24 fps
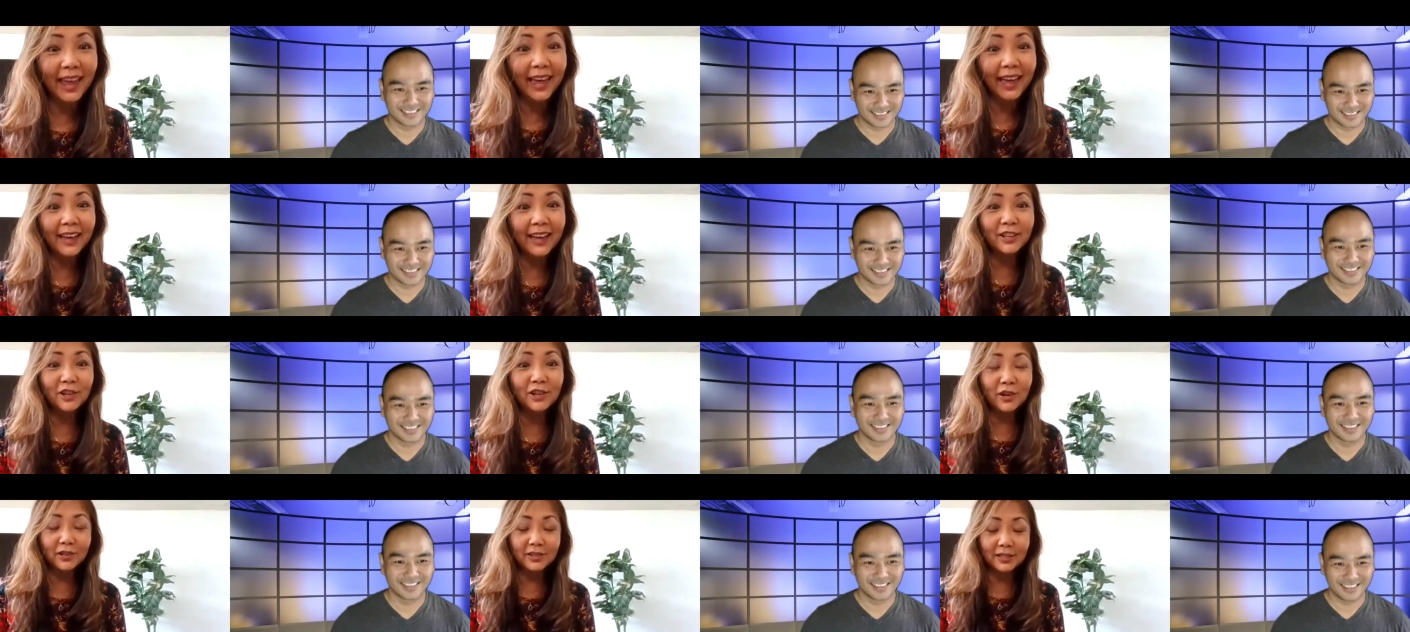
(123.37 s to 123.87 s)
Speaker 1: and
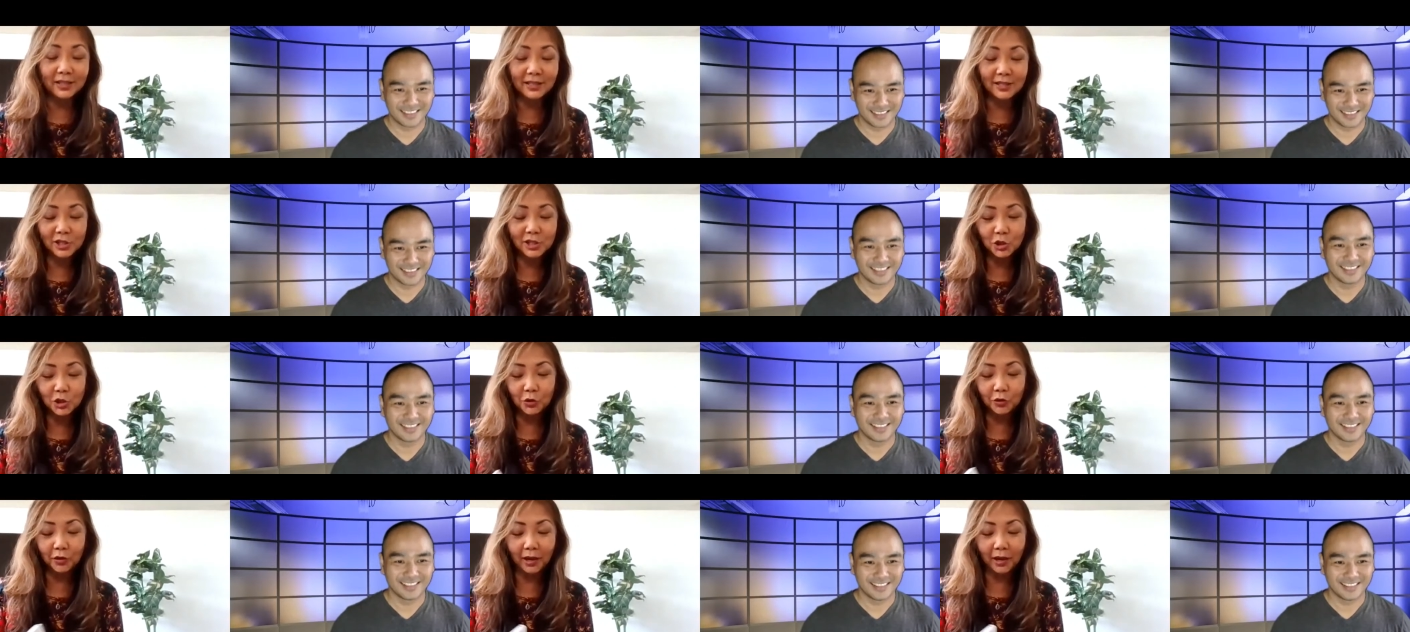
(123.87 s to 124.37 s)
on
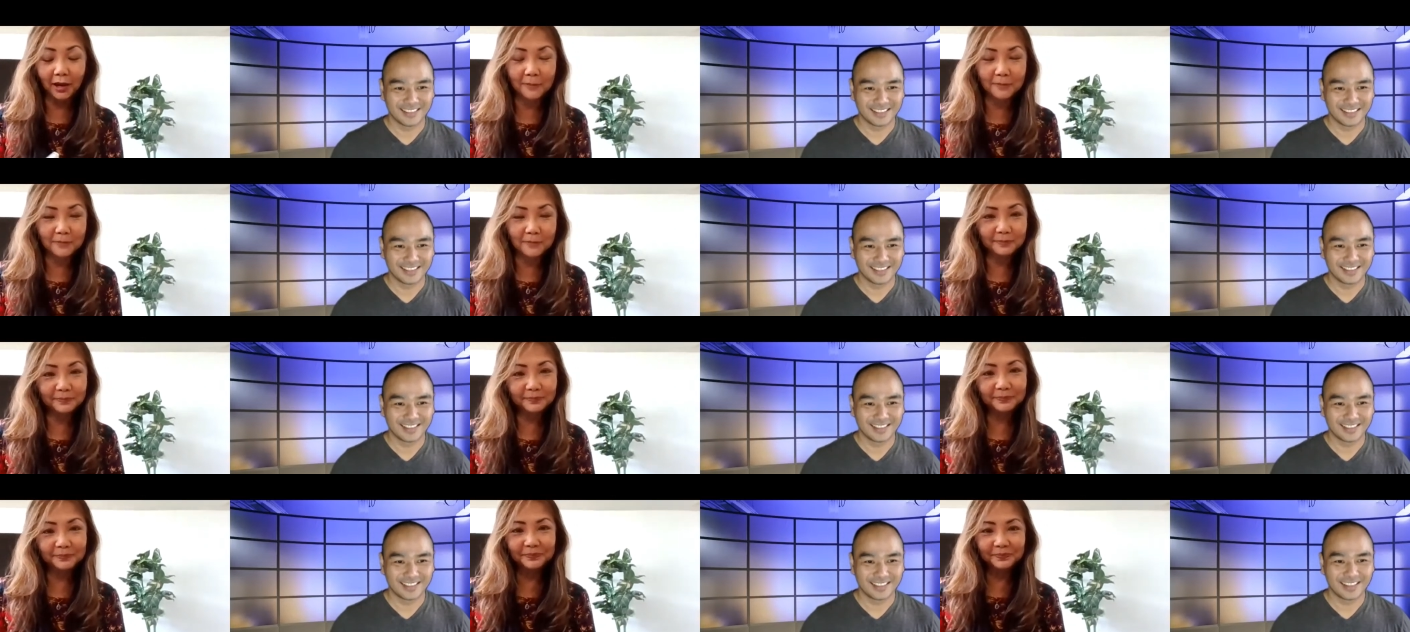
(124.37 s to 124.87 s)
Instagram.
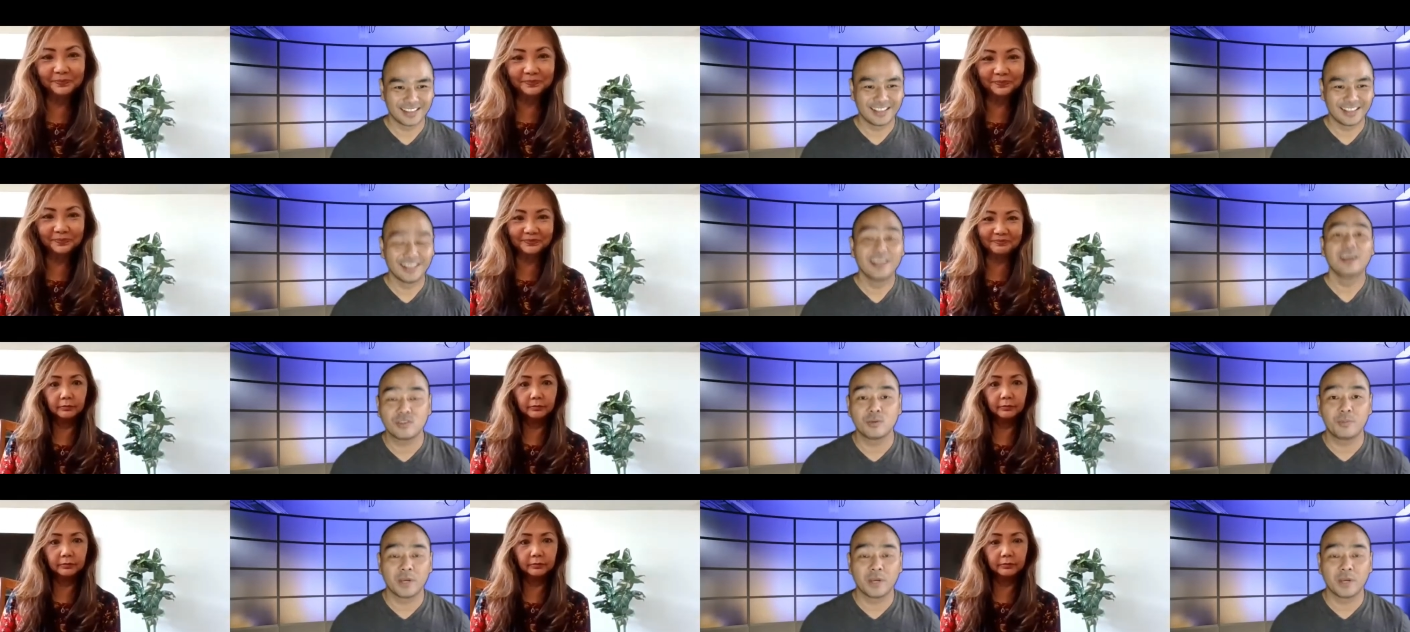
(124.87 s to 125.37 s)
Speaker 2: To
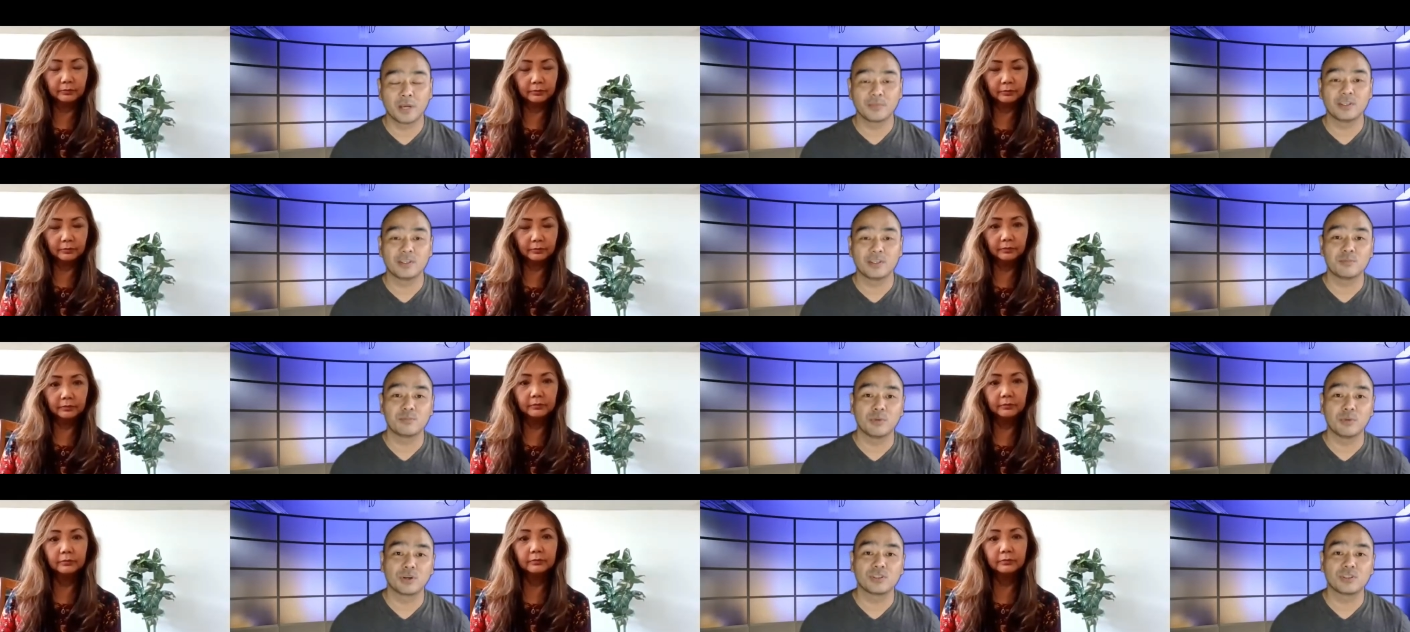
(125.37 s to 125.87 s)
pick up these
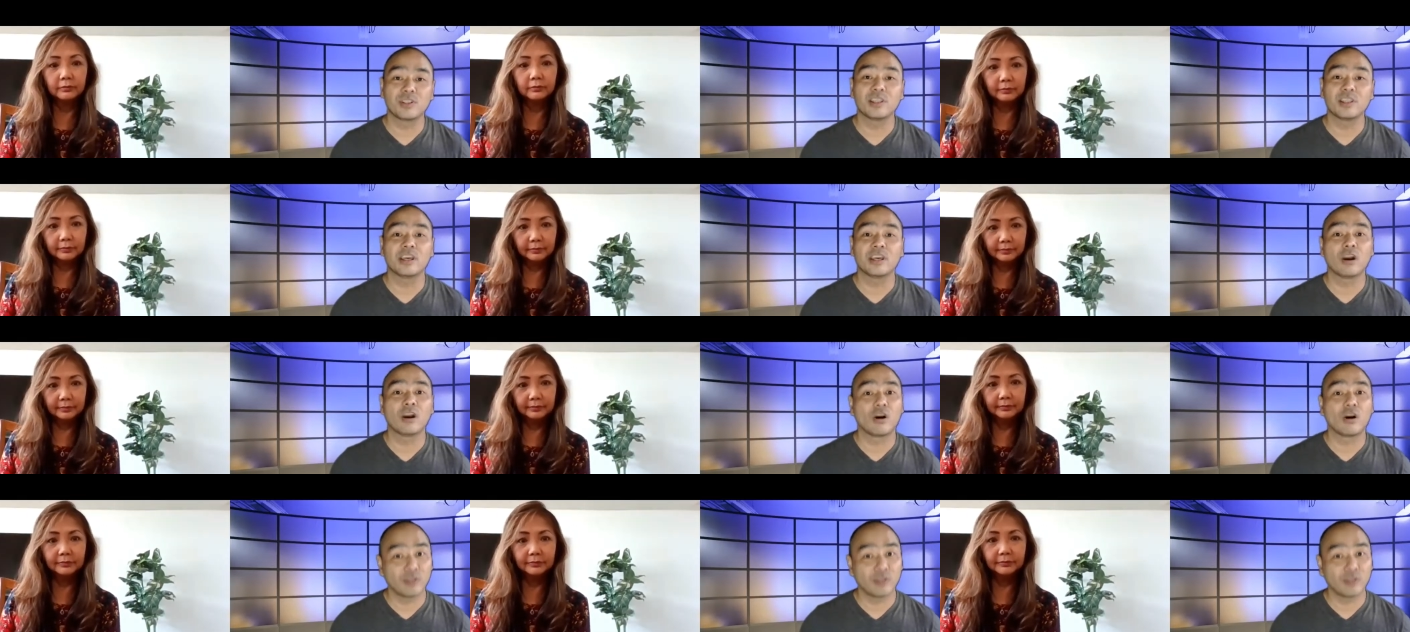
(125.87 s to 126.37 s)
books, they are
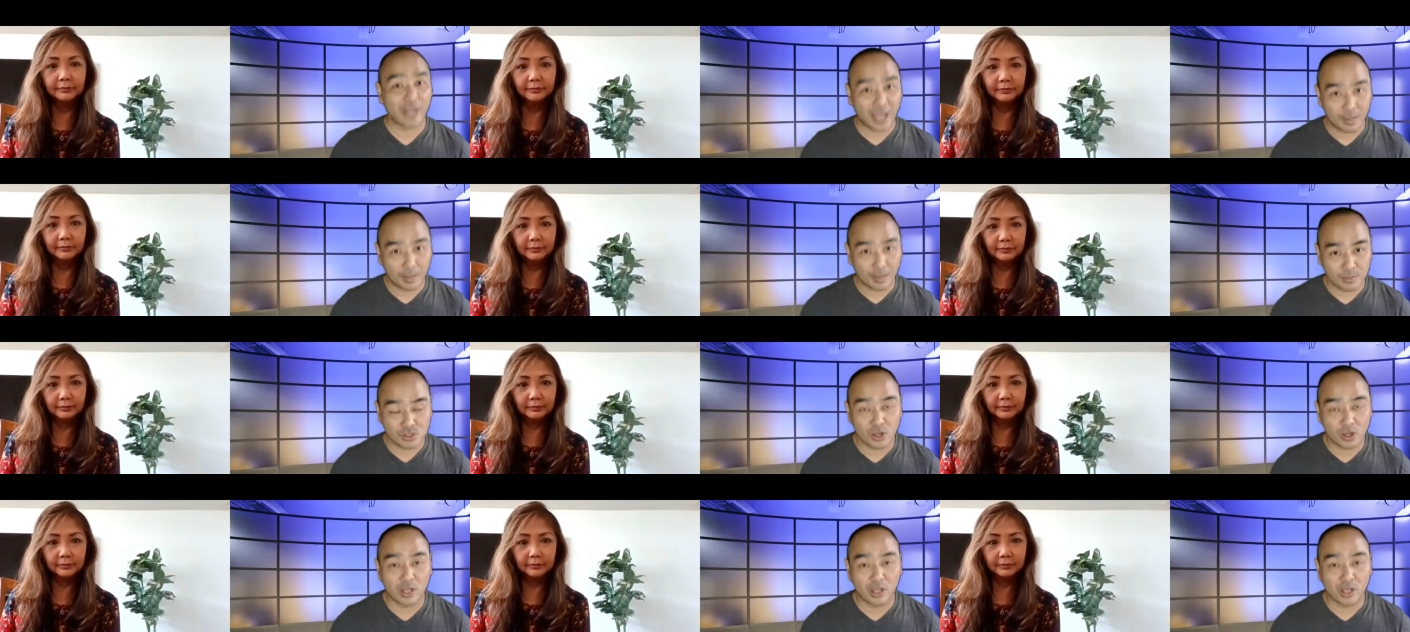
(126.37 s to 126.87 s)
on
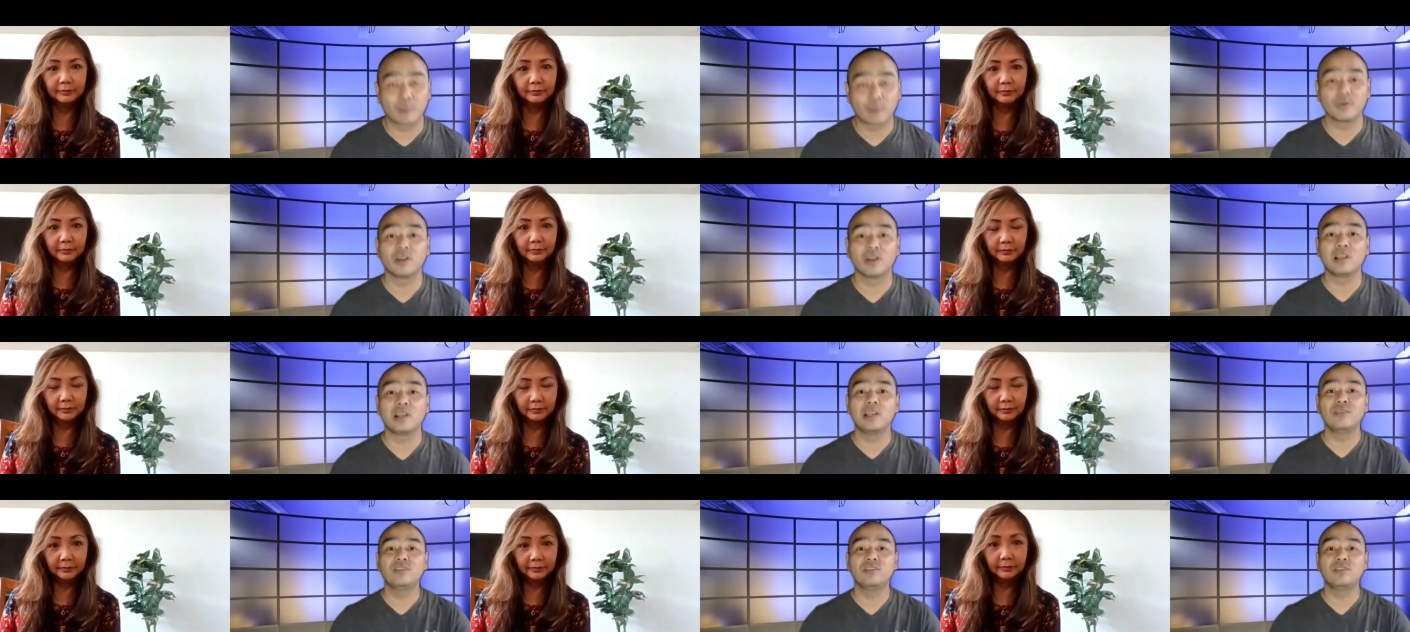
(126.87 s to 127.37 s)
Amazon. I'm going to
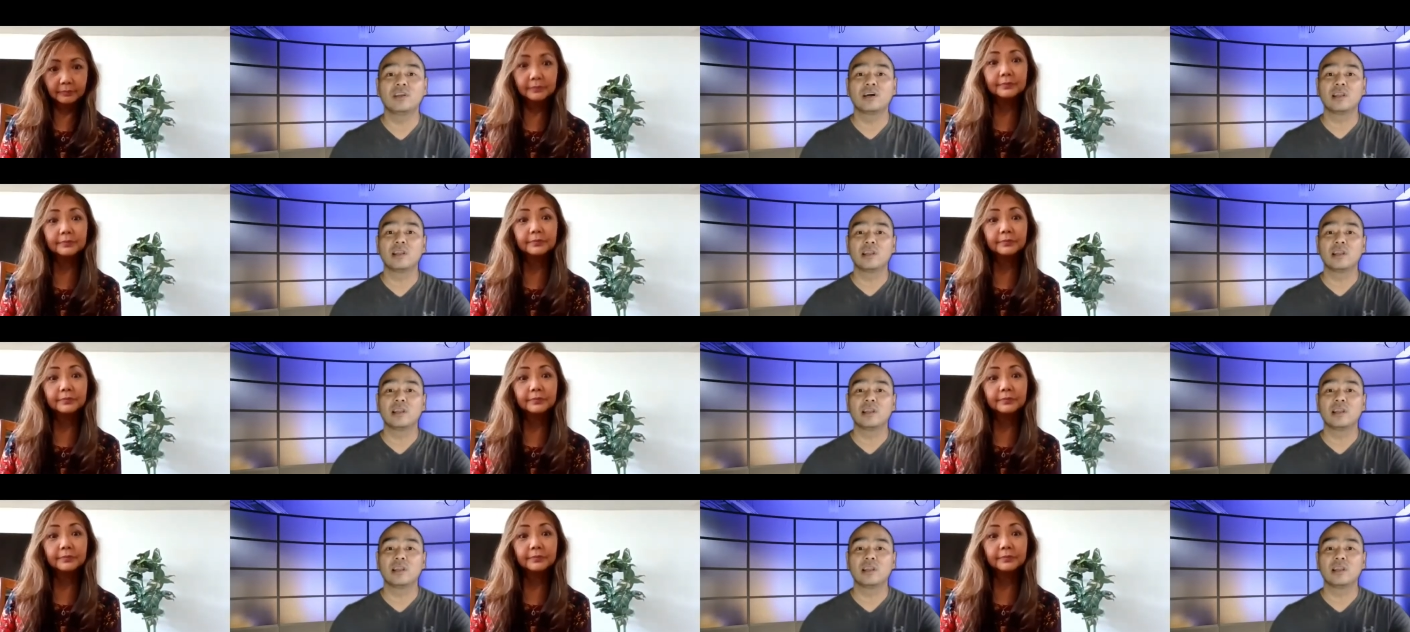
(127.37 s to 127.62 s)
leave the